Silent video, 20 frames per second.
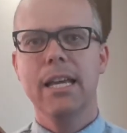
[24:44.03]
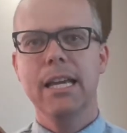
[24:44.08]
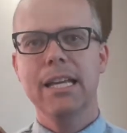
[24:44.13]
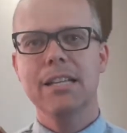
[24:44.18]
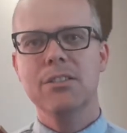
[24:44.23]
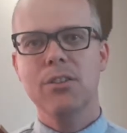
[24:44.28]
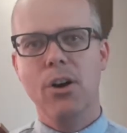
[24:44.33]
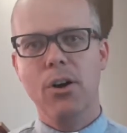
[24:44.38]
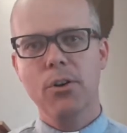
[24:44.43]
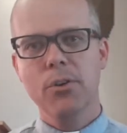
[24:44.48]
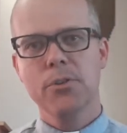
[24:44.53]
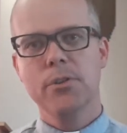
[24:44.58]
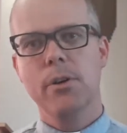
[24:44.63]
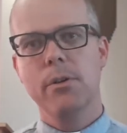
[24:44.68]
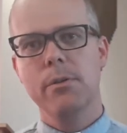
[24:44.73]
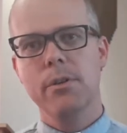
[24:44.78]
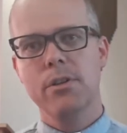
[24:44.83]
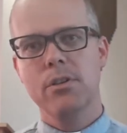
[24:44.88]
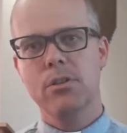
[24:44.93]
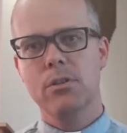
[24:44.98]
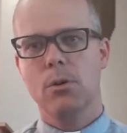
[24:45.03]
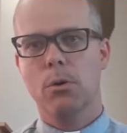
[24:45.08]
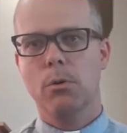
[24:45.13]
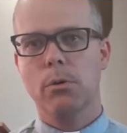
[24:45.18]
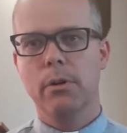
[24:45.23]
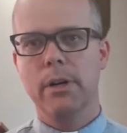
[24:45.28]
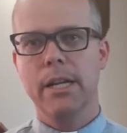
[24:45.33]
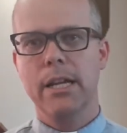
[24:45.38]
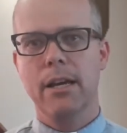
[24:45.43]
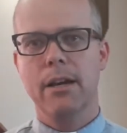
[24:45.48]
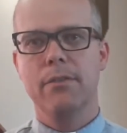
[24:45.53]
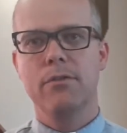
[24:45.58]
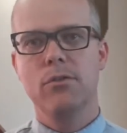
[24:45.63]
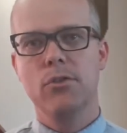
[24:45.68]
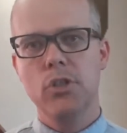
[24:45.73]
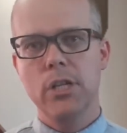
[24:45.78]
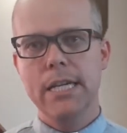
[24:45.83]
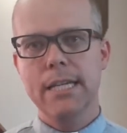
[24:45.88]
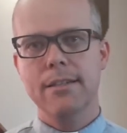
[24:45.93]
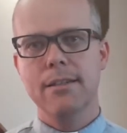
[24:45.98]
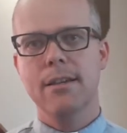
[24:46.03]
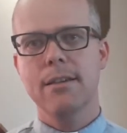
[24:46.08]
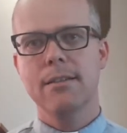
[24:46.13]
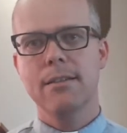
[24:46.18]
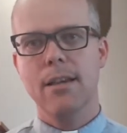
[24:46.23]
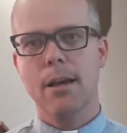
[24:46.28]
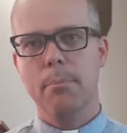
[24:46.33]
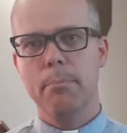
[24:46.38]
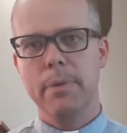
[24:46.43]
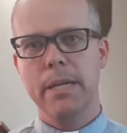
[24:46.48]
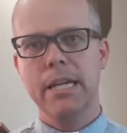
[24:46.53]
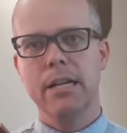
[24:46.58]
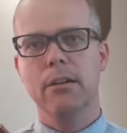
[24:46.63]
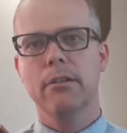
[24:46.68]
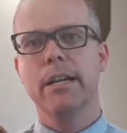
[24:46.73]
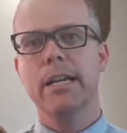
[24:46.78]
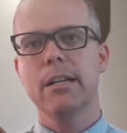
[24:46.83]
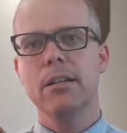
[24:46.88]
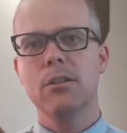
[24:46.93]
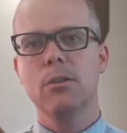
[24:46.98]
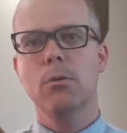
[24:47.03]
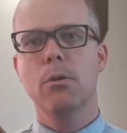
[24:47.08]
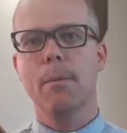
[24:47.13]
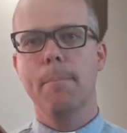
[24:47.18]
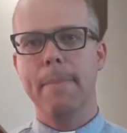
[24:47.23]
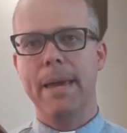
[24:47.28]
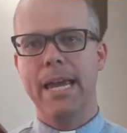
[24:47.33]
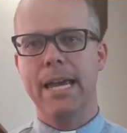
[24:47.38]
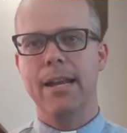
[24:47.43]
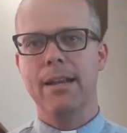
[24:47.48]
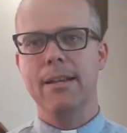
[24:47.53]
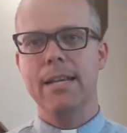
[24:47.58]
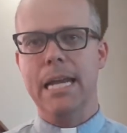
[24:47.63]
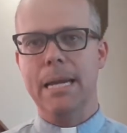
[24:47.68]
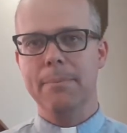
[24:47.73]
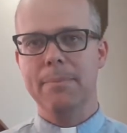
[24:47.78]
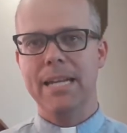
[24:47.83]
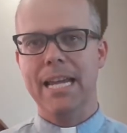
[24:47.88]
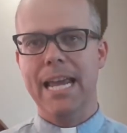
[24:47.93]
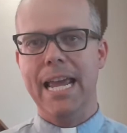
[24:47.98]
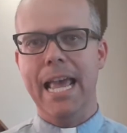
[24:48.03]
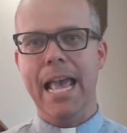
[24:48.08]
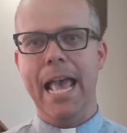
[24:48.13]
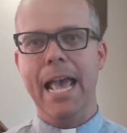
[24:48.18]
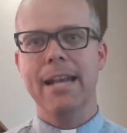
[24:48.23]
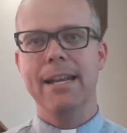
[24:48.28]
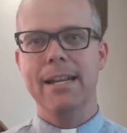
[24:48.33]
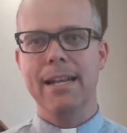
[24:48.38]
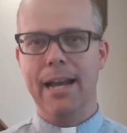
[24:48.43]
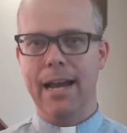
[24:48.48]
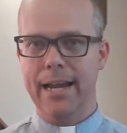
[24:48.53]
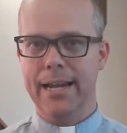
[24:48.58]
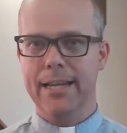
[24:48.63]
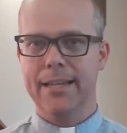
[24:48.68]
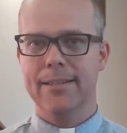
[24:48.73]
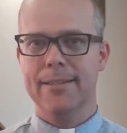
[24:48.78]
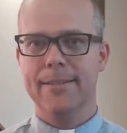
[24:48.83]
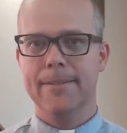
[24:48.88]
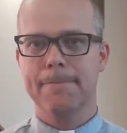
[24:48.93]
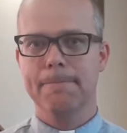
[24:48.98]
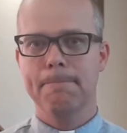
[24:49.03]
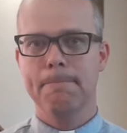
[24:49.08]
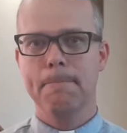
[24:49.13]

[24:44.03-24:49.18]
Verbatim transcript: It's also the story of Jesus appearing to a man named Ananias.